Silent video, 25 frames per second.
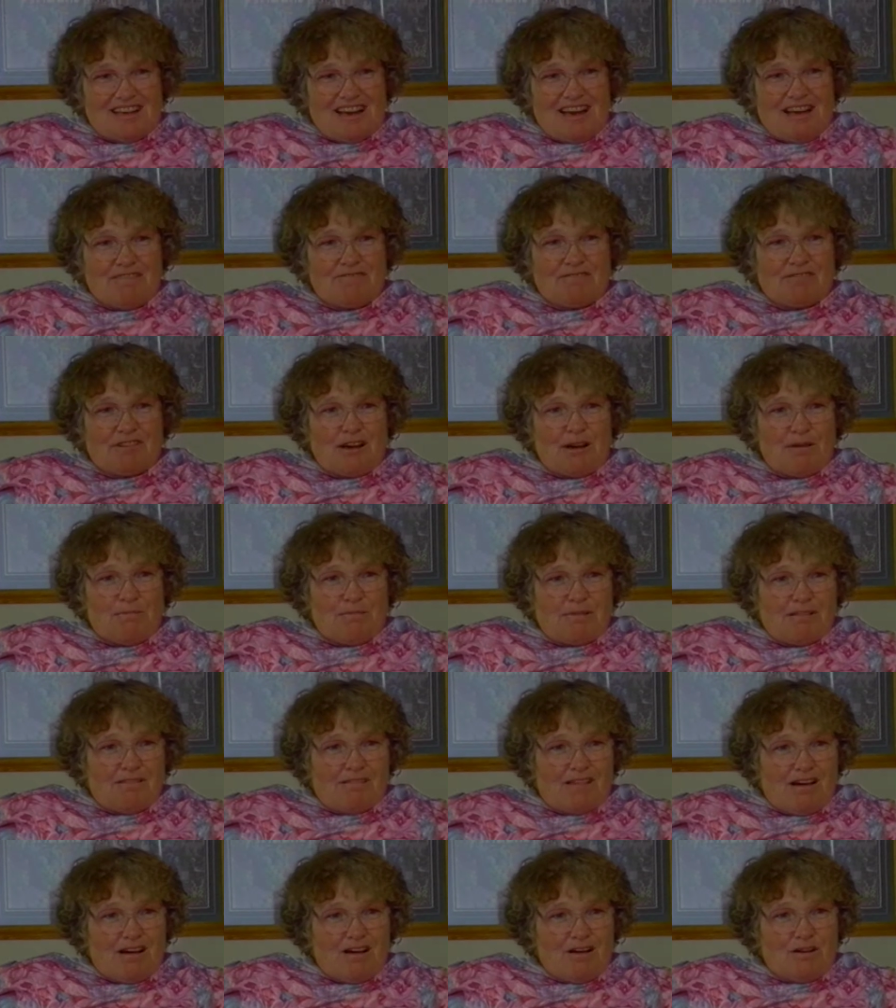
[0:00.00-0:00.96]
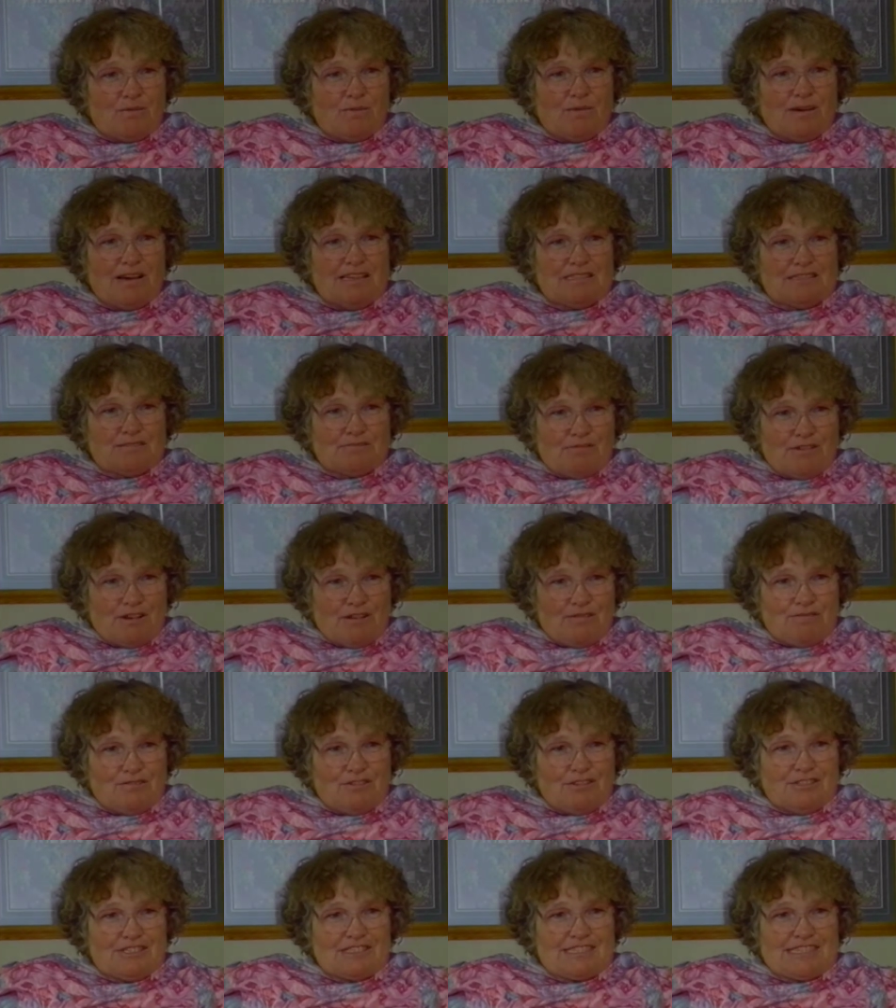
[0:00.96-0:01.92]
I've come a long ways. When I
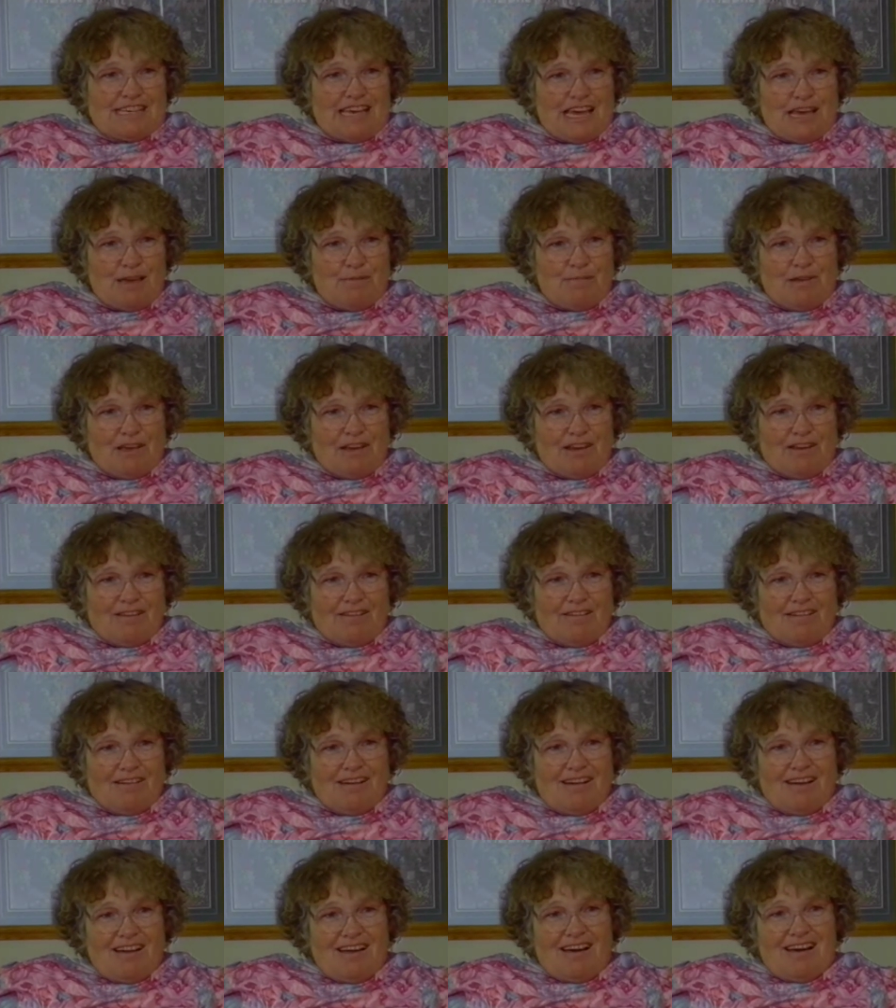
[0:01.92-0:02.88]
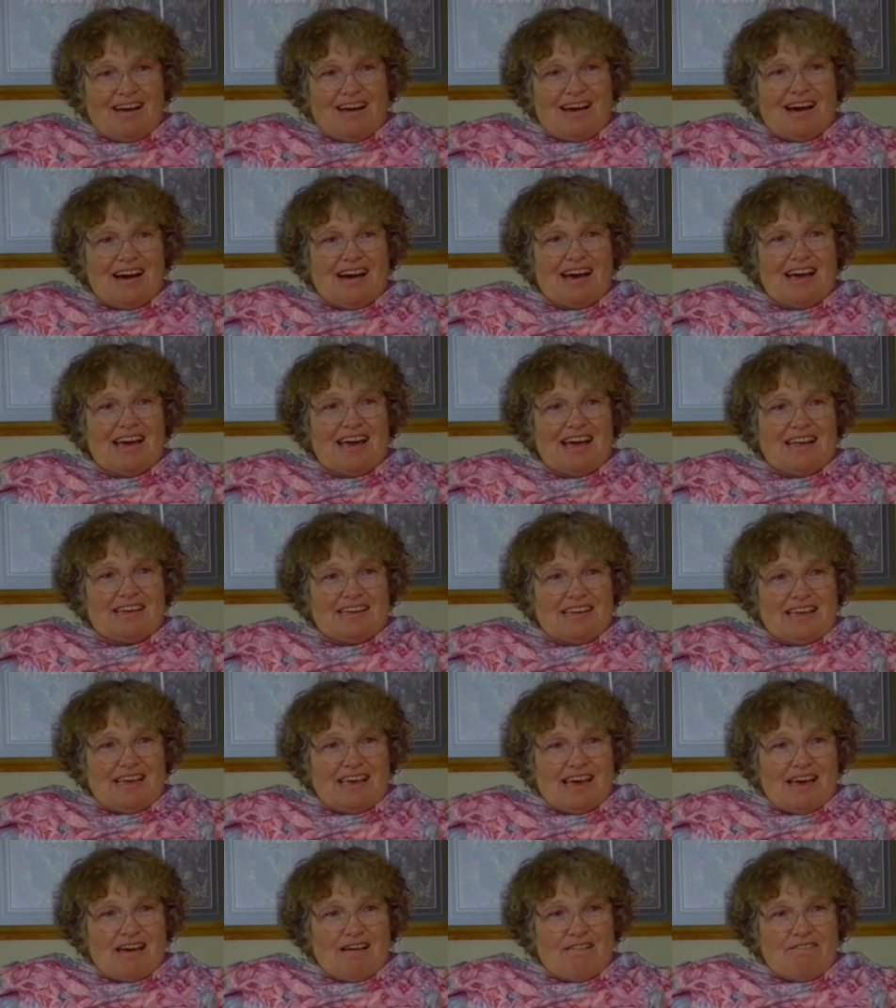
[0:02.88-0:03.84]
first came here, I had to
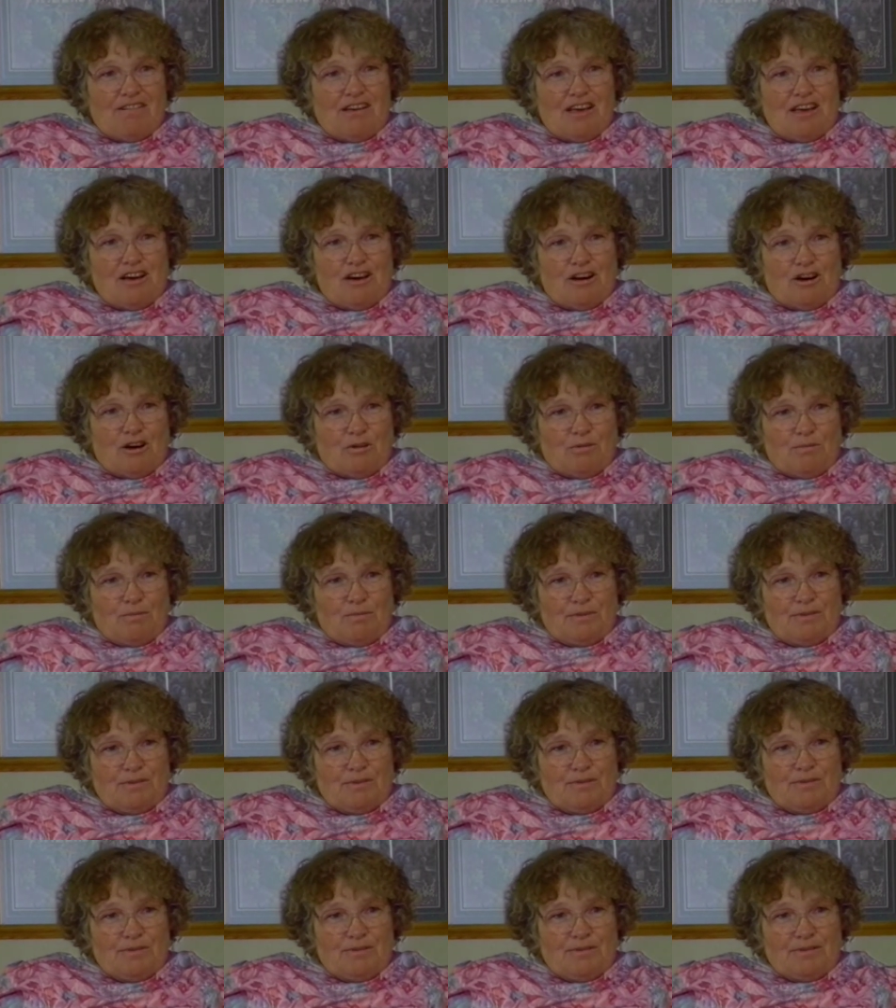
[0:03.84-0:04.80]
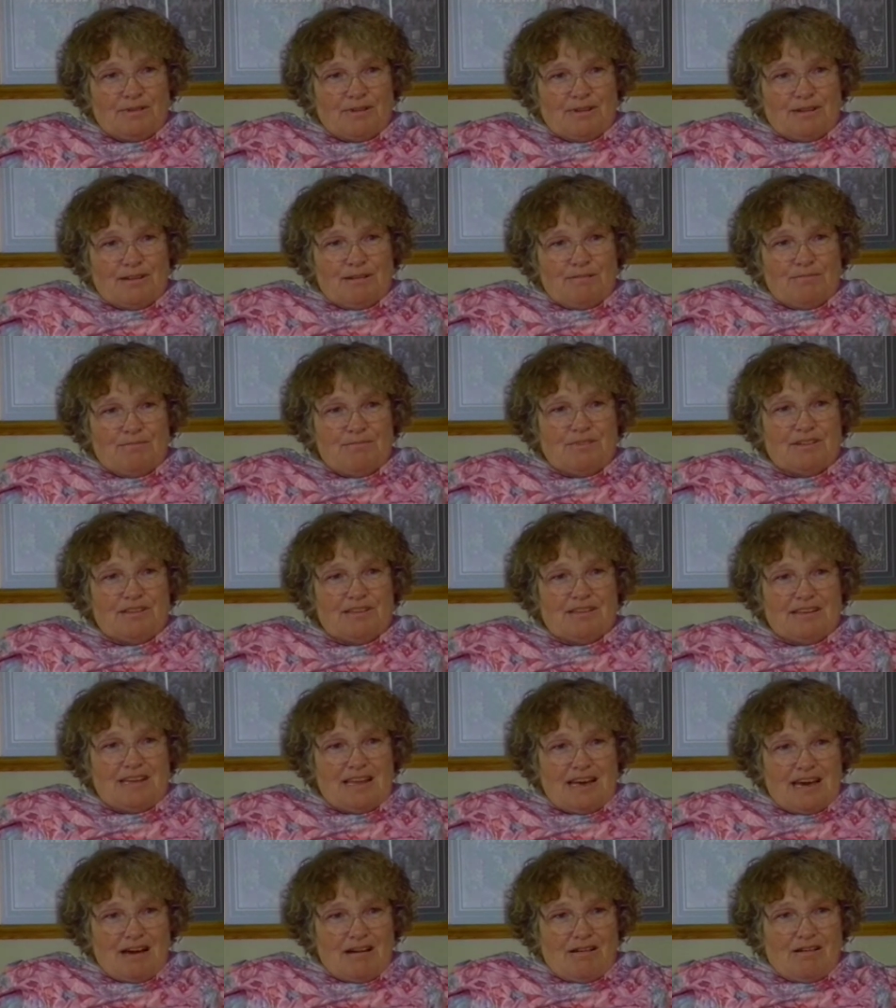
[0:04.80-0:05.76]
have help. But
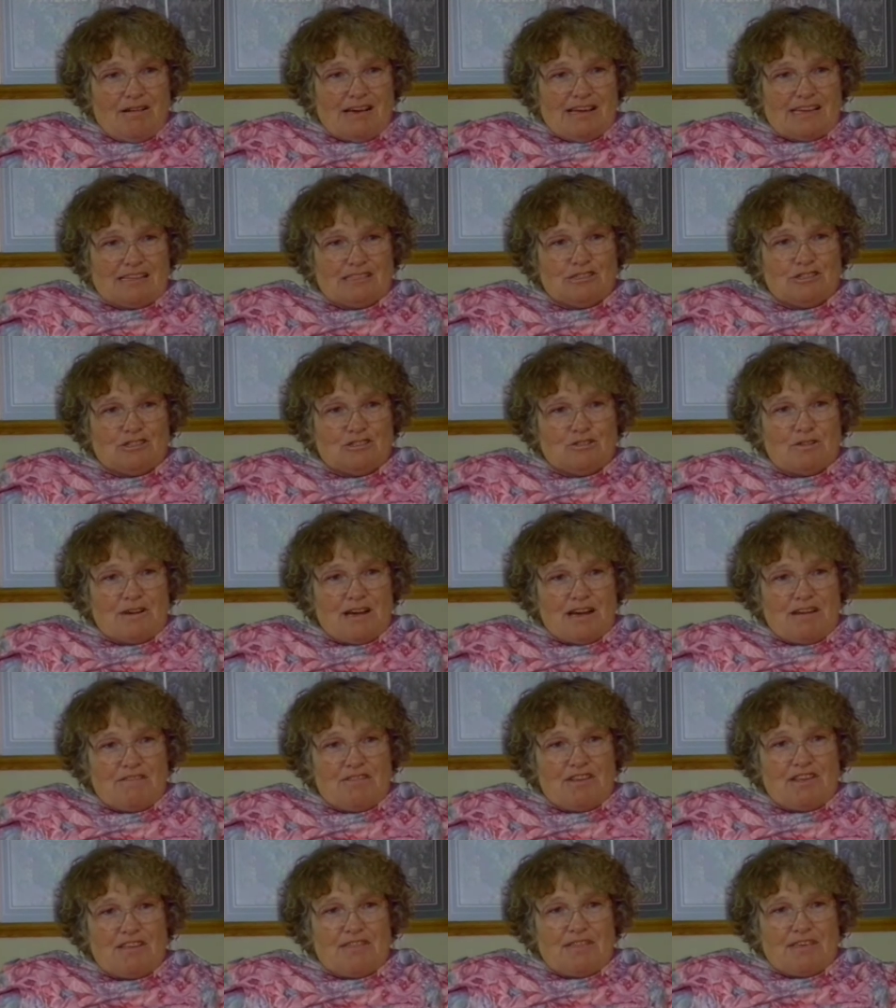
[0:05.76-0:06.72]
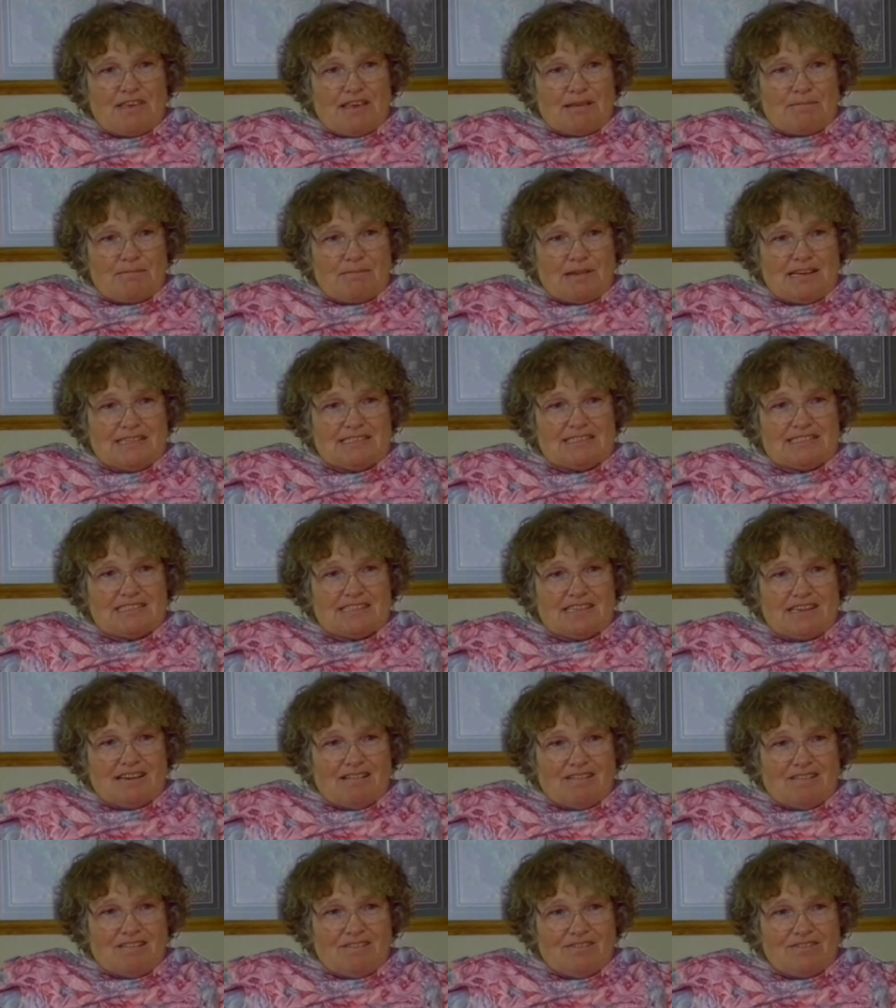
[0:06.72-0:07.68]
now I do everything
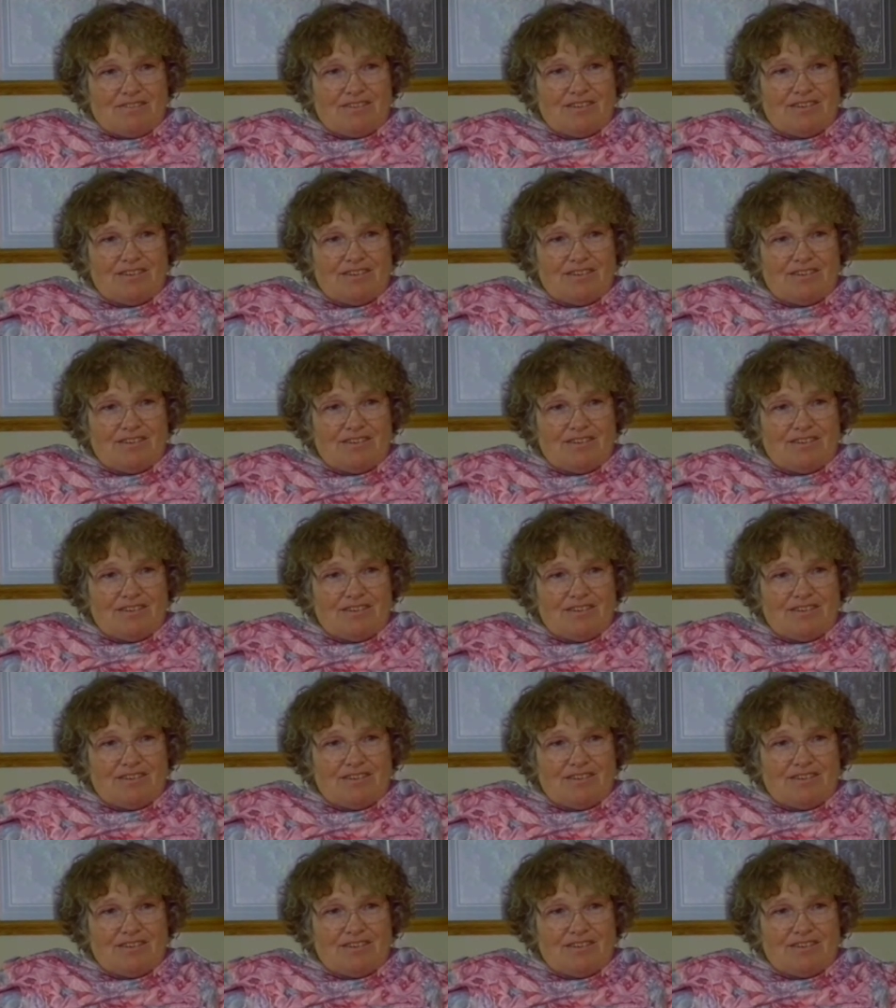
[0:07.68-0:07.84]
myself.